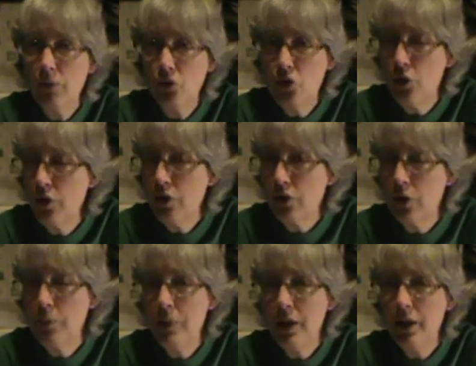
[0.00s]
chairing a
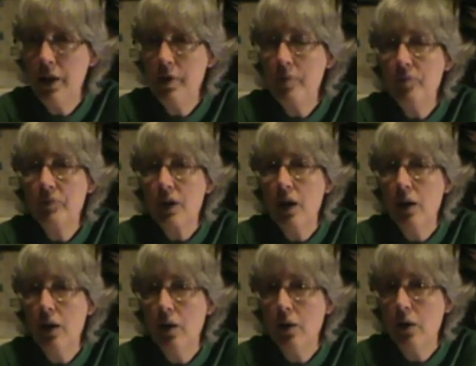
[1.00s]
committee,
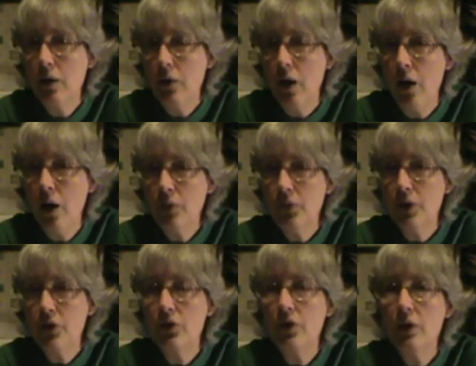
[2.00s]
an
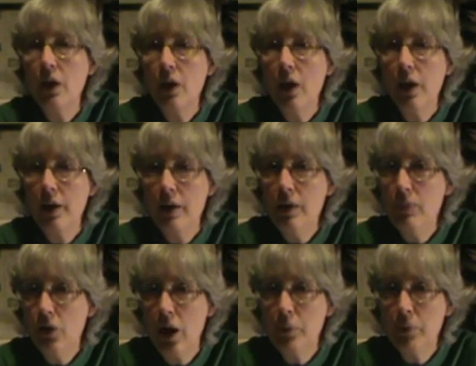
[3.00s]
office, any
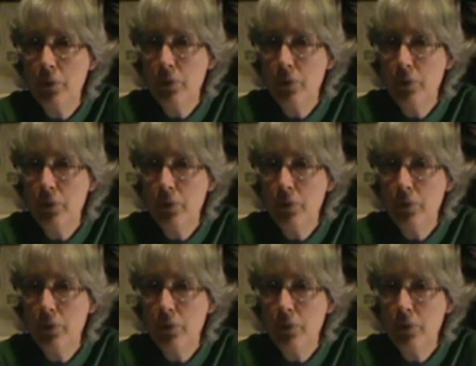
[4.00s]
type